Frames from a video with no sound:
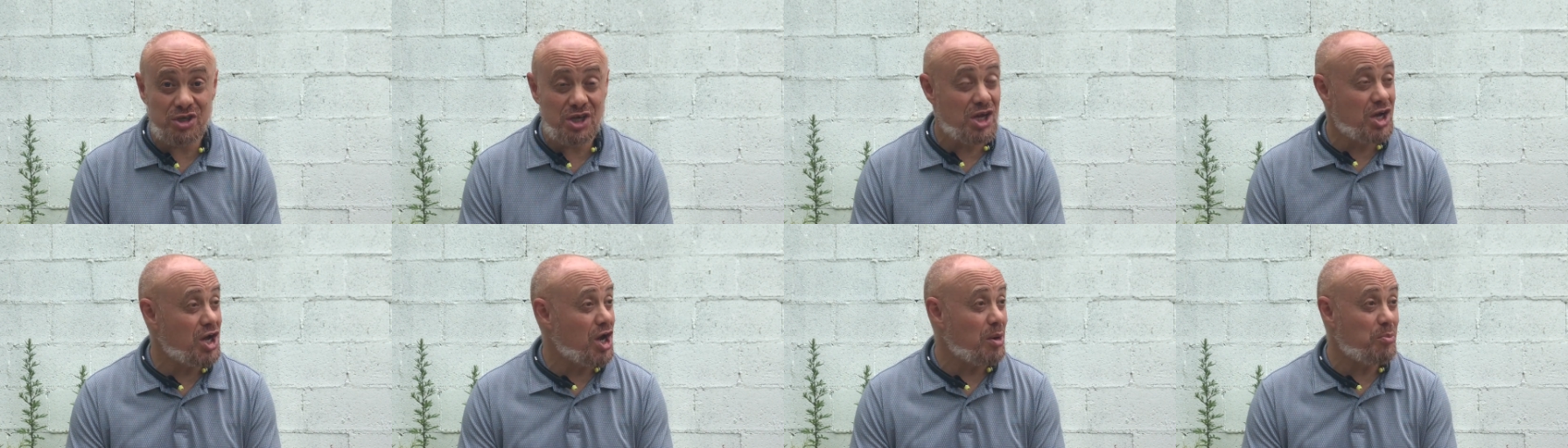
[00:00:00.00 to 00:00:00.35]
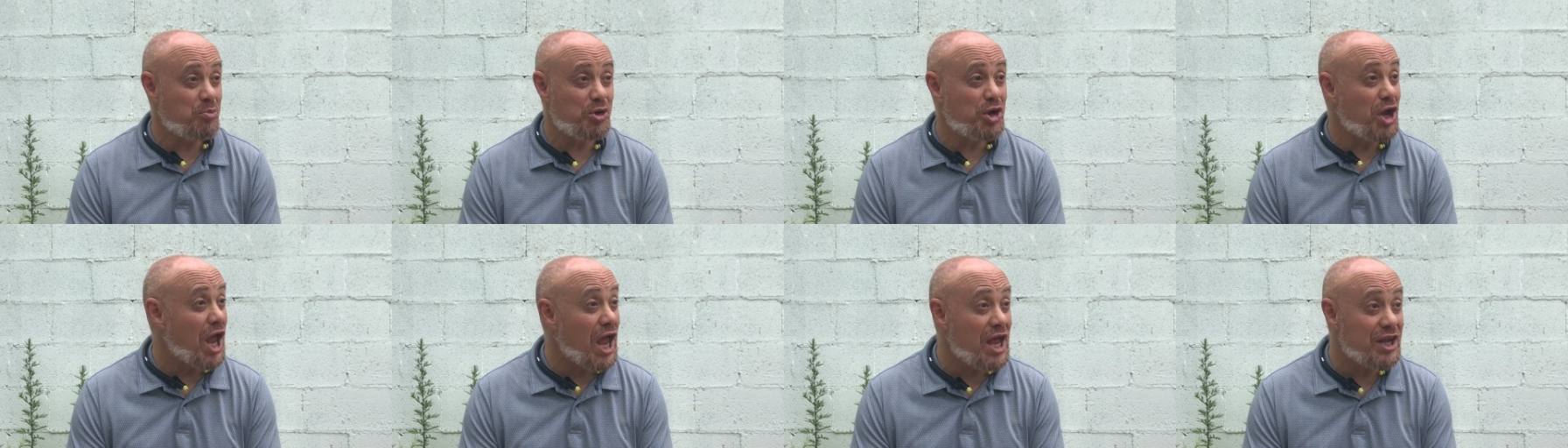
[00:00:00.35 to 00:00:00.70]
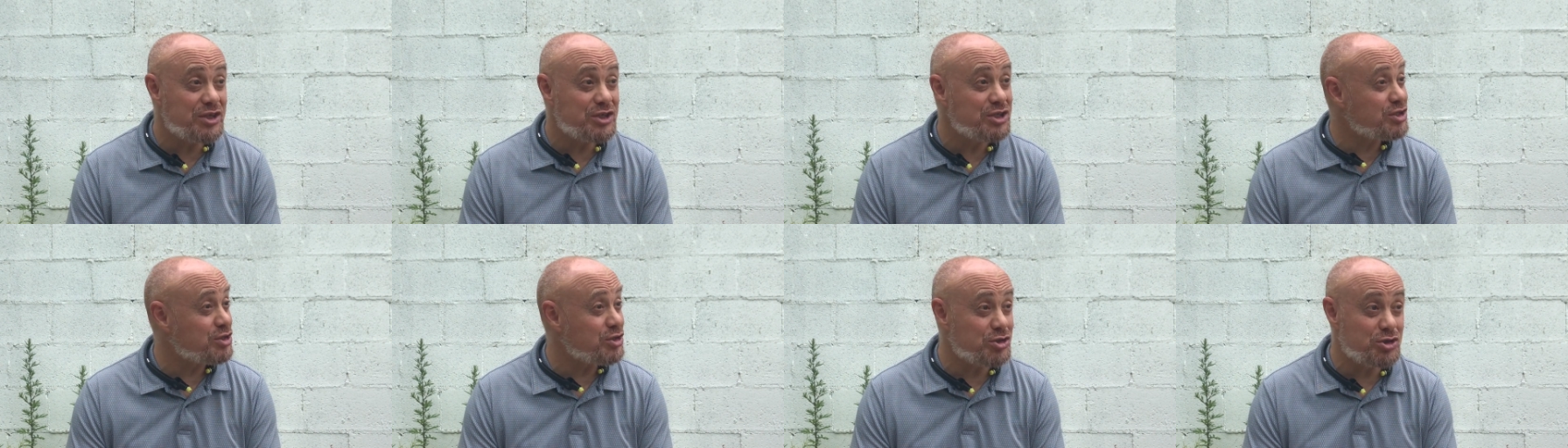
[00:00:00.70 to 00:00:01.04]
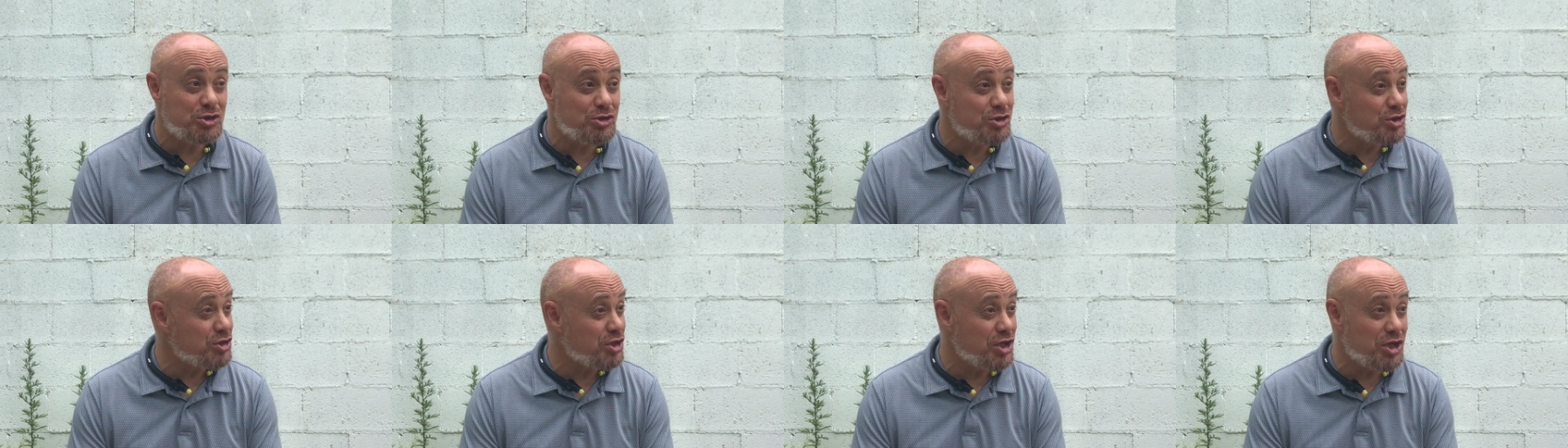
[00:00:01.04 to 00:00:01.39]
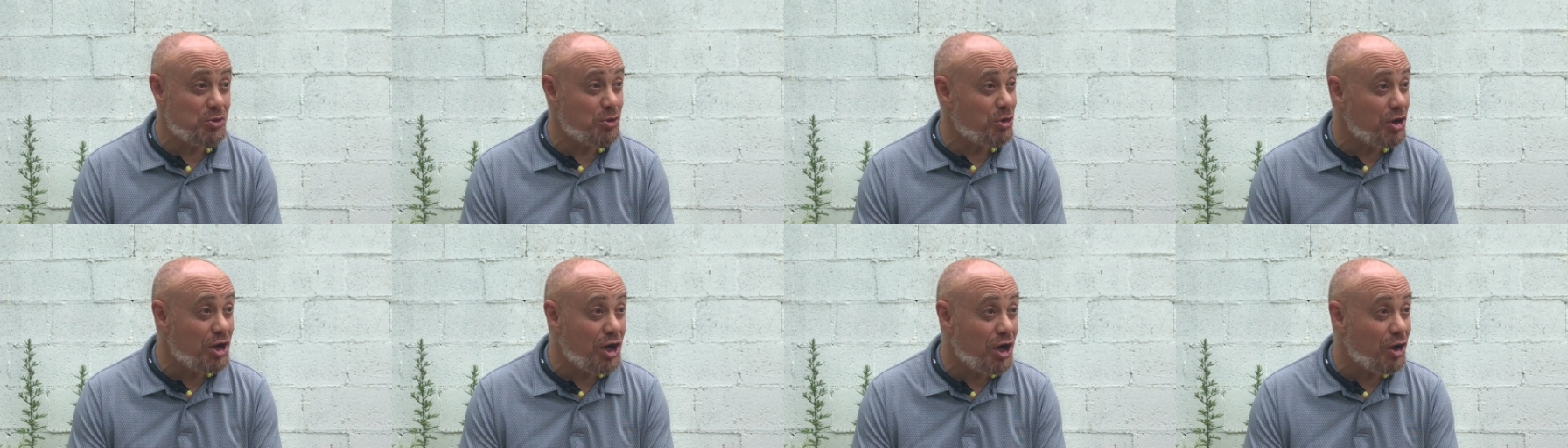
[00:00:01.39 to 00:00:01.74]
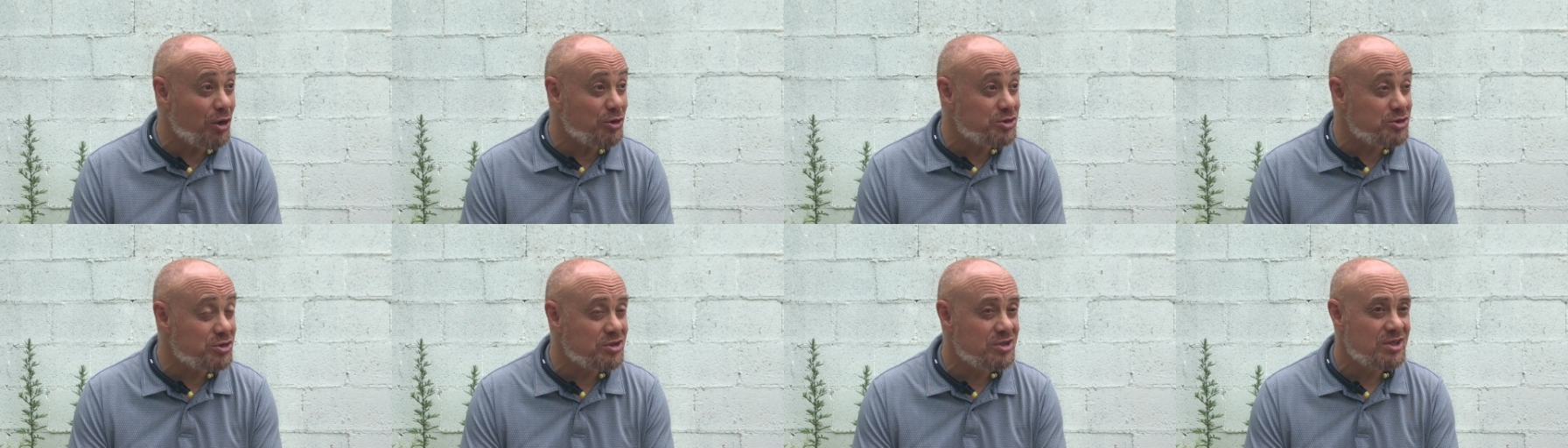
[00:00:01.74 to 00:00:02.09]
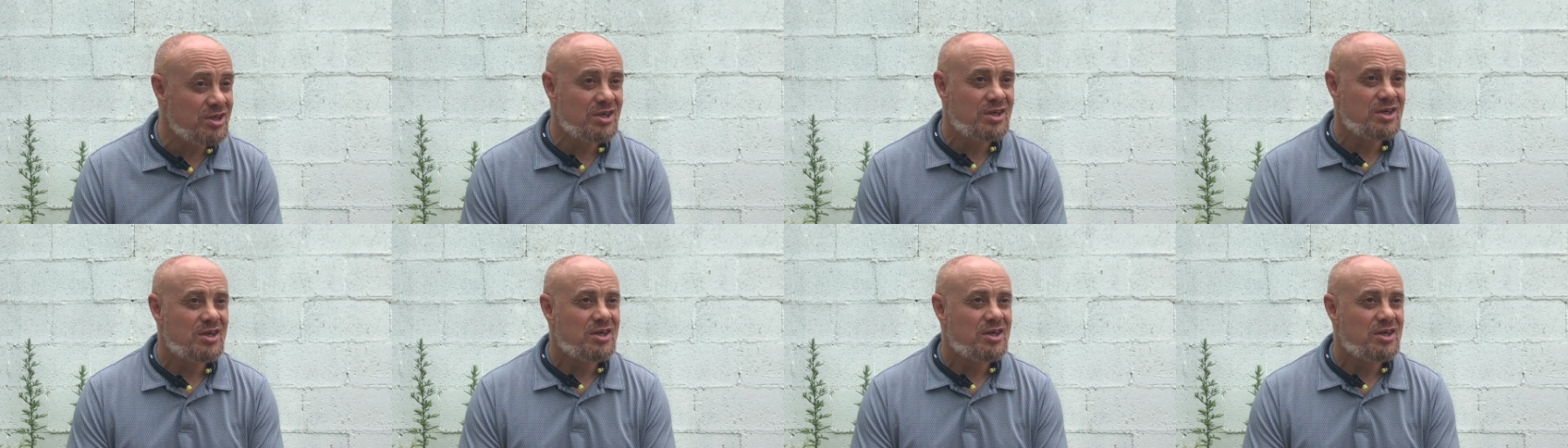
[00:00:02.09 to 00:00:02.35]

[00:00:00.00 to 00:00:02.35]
and they comprehend just as good as anyone else.